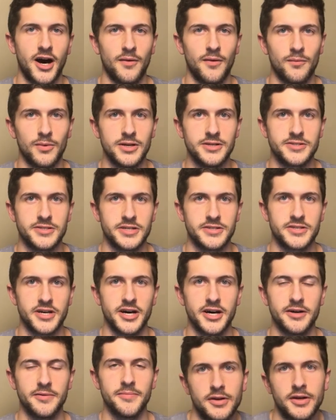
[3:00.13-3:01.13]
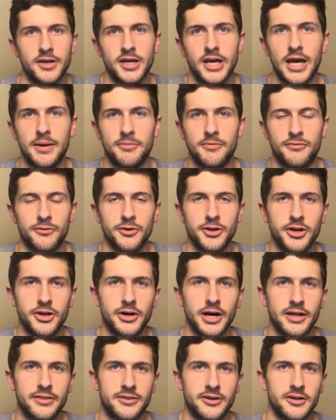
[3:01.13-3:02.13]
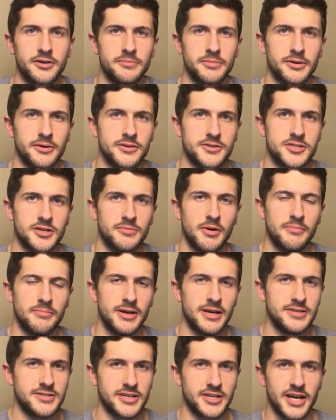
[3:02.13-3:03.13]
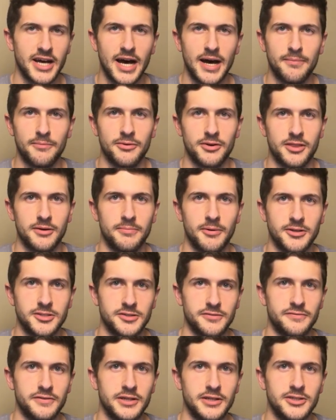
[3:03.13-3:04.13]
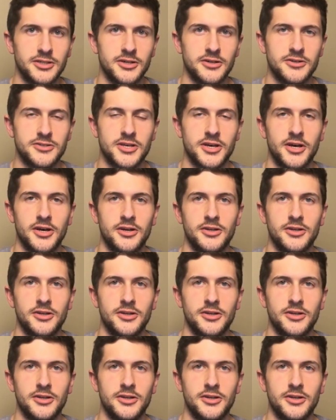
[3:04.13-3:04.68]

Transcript: wasting time. And before you go out there and build some amazing app with a bunch of features,